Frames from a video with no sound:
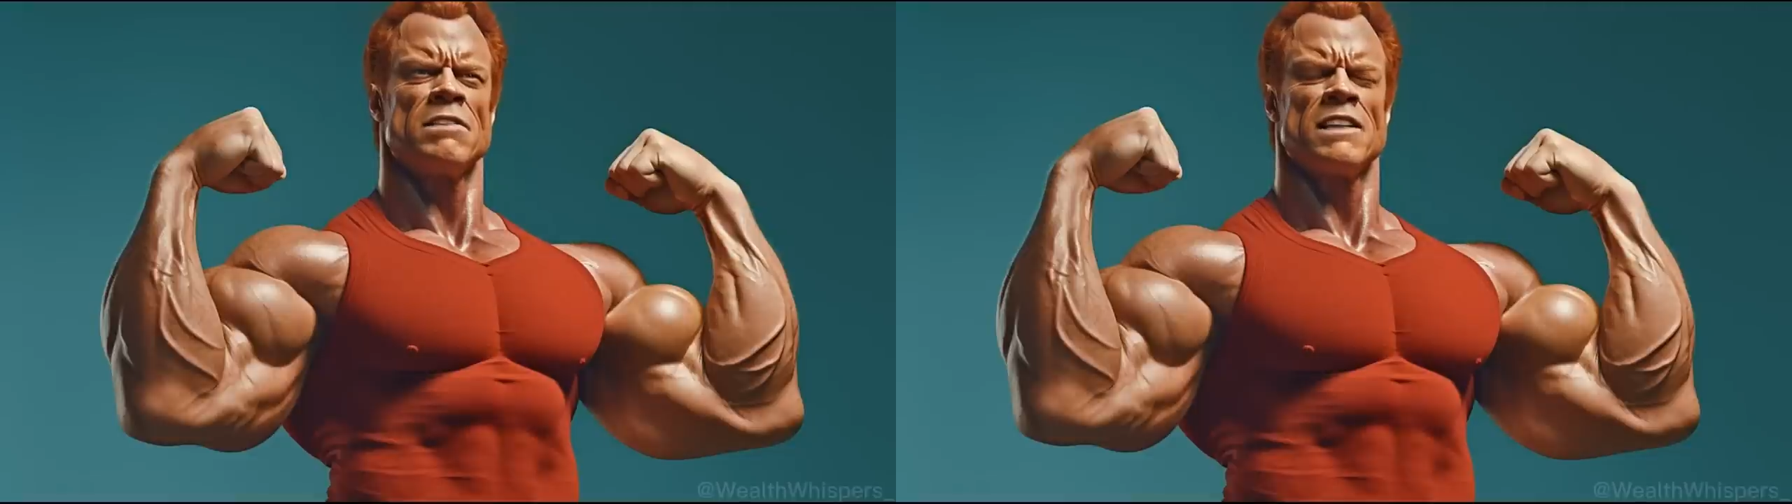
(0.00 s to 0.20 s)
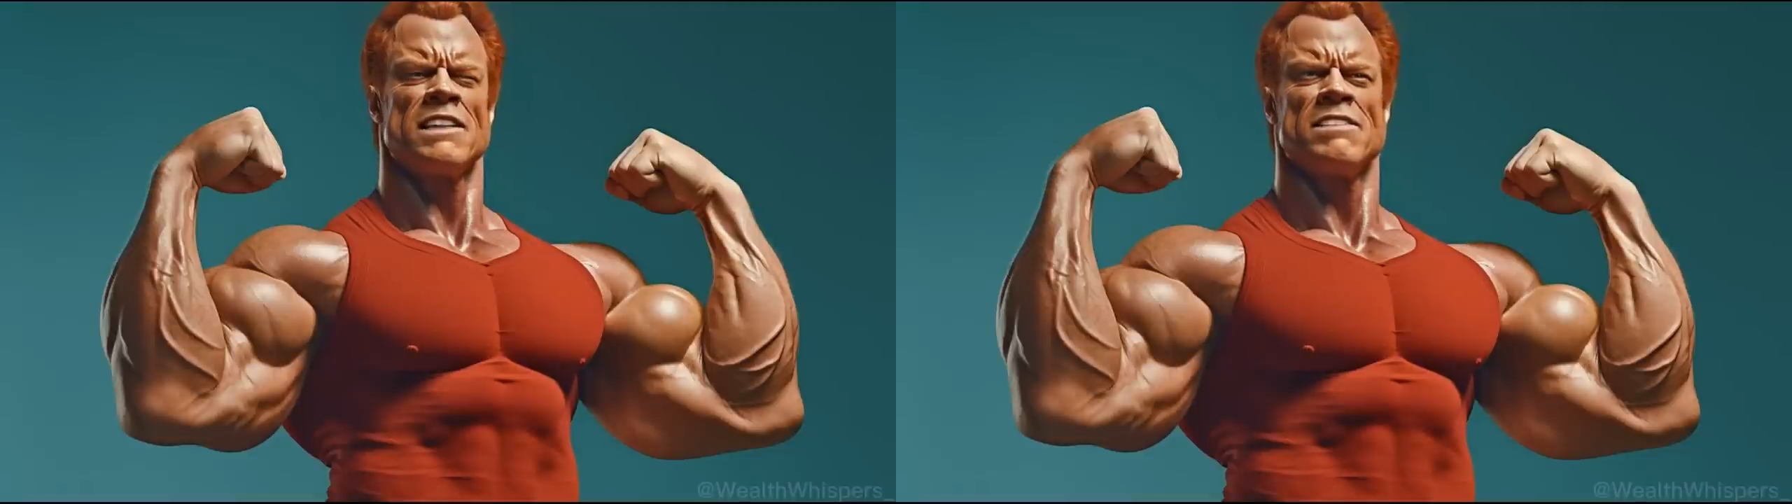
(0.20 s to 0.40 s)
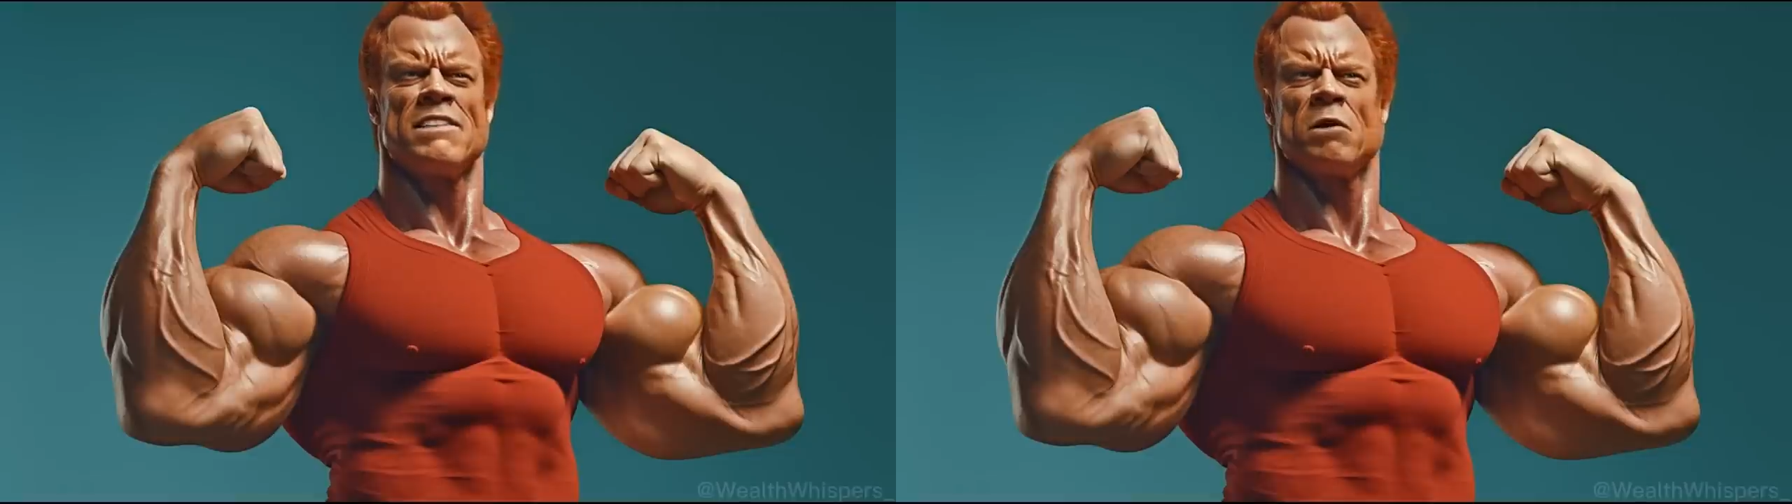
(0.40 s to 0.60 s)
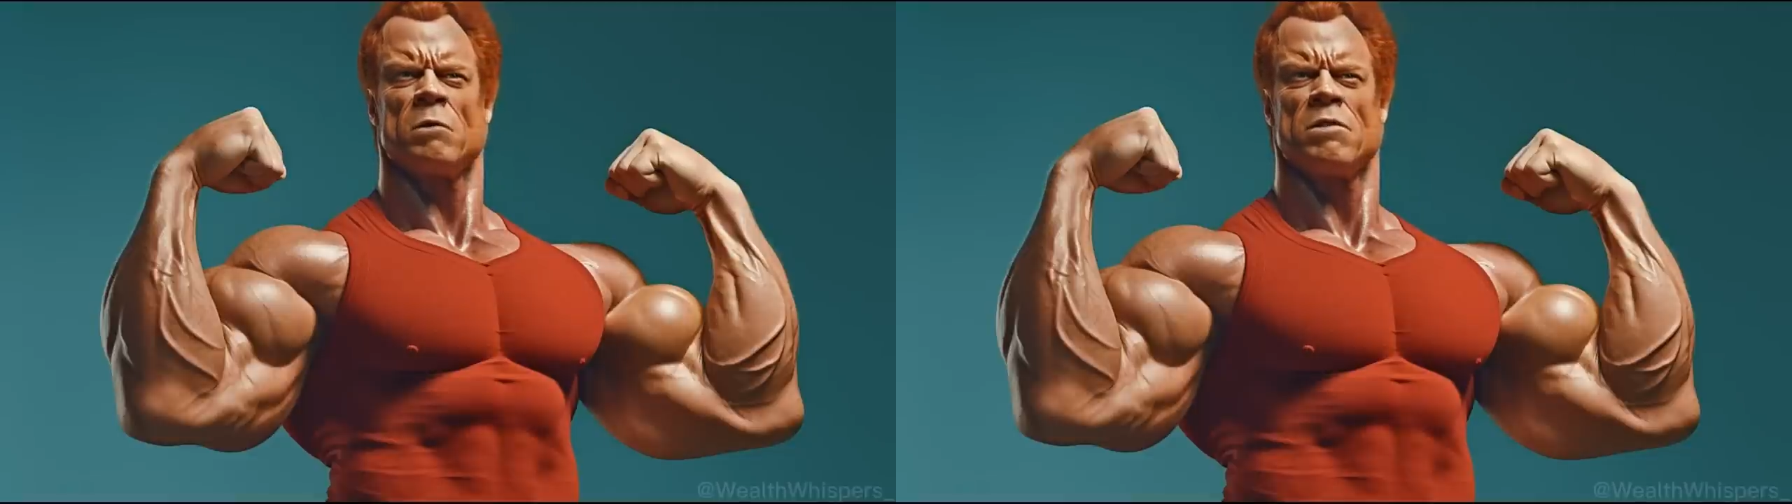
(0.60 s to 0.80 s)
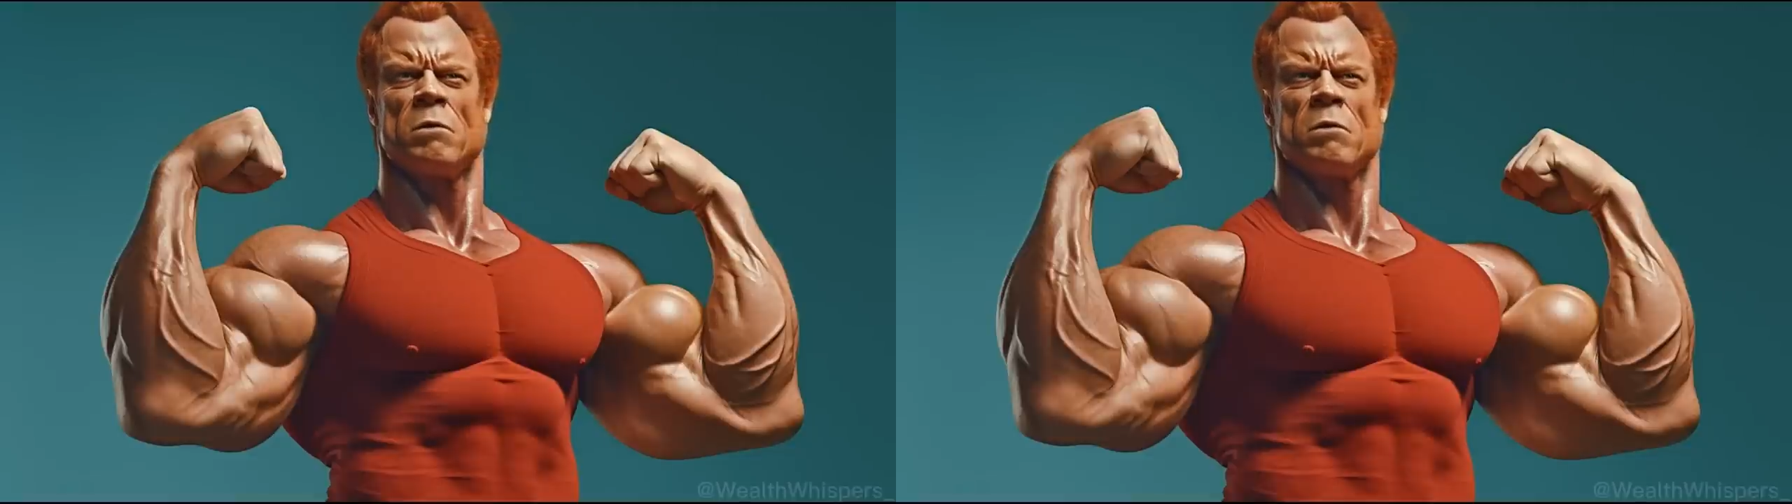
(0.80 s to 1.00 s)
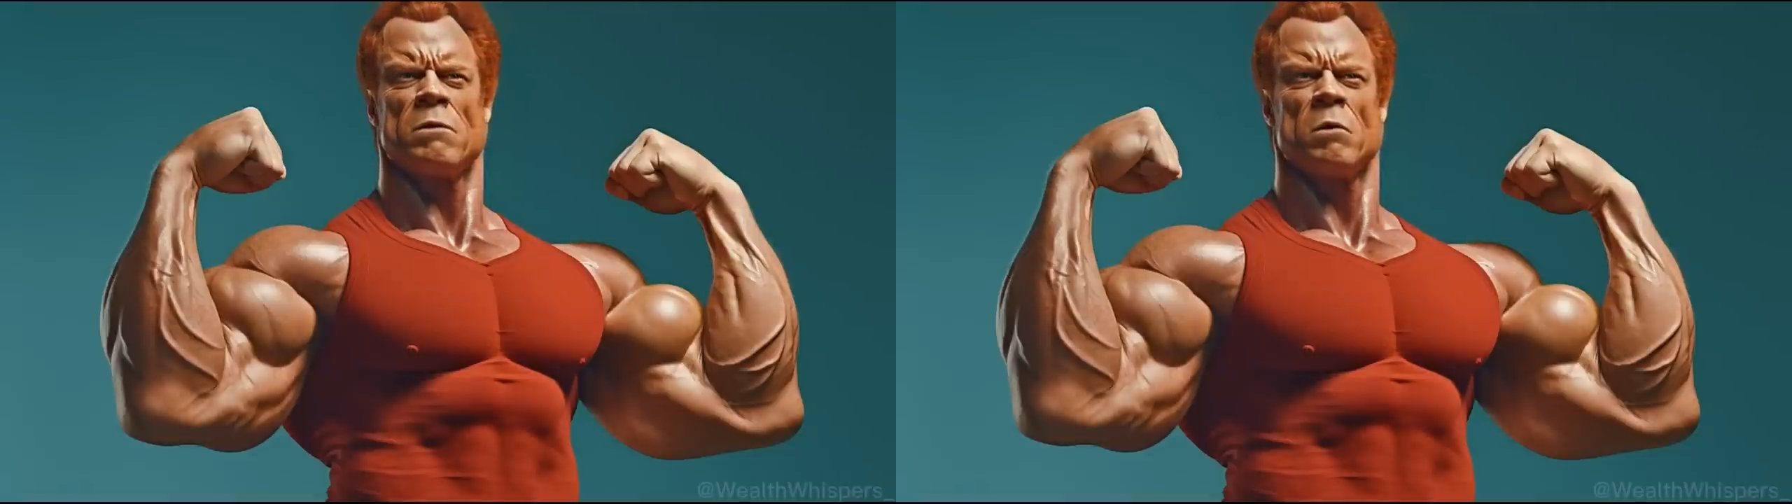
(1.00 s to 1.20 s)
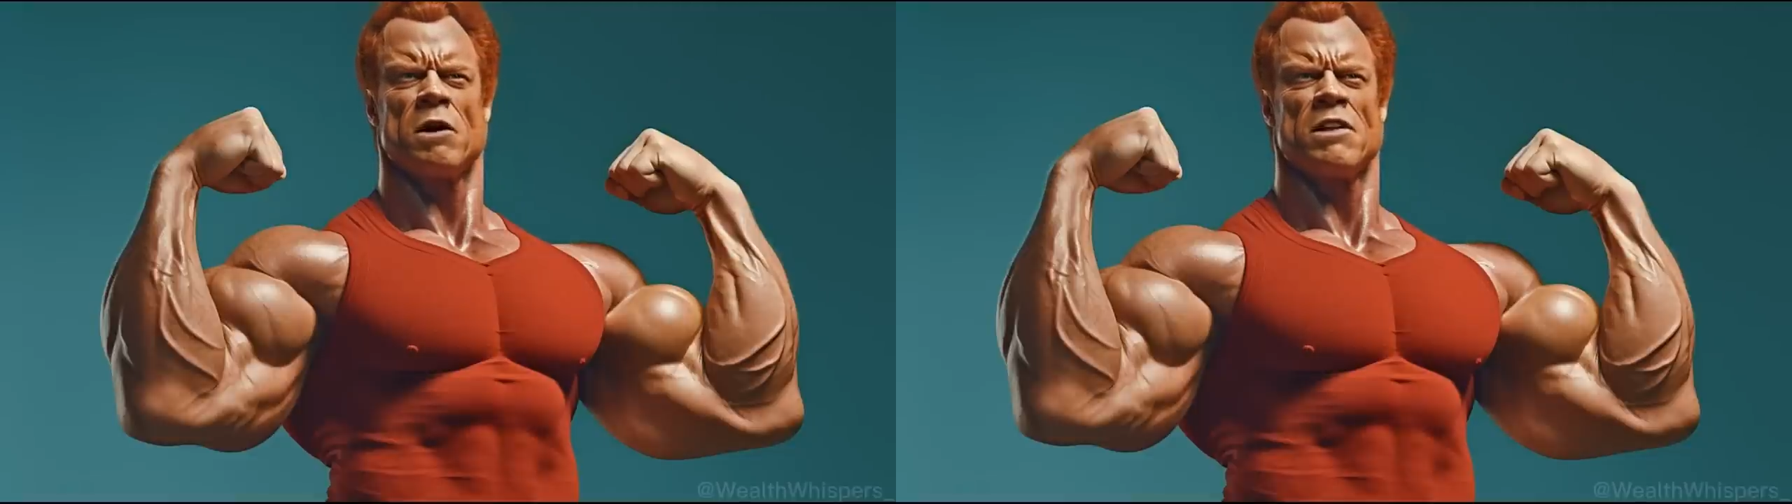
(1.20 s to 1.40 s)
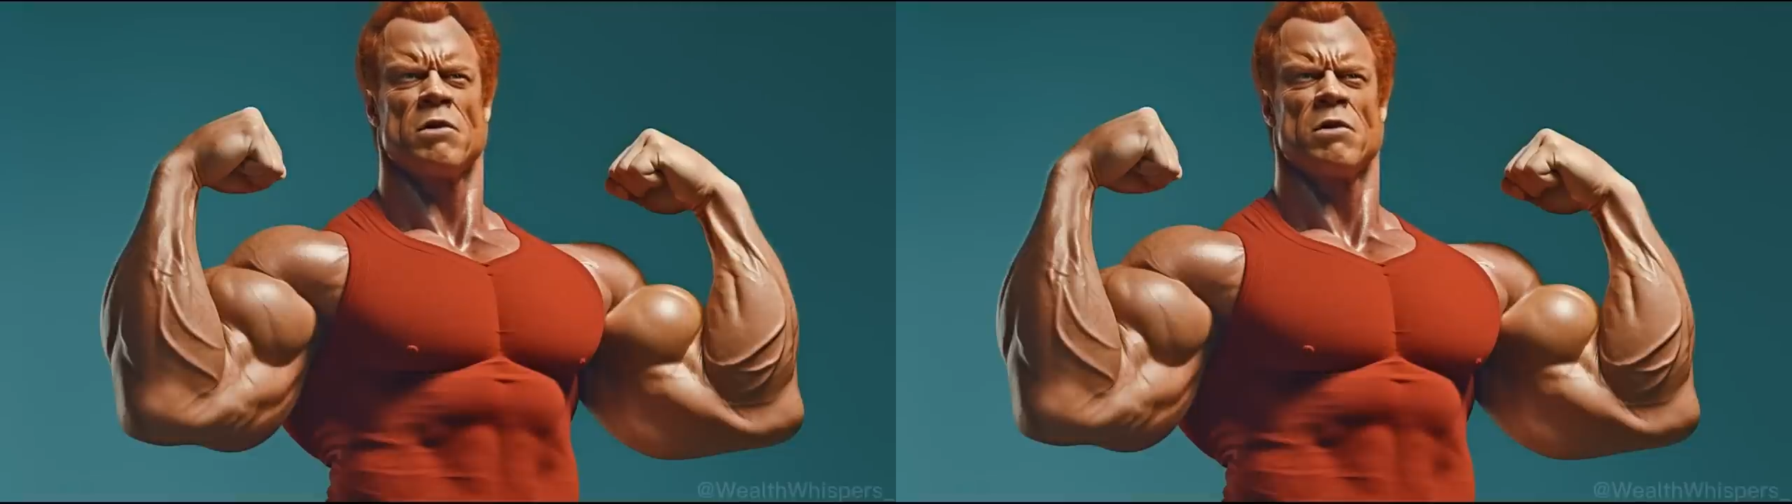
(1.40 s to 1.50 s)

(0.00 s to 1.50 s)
that tea cozy would be quite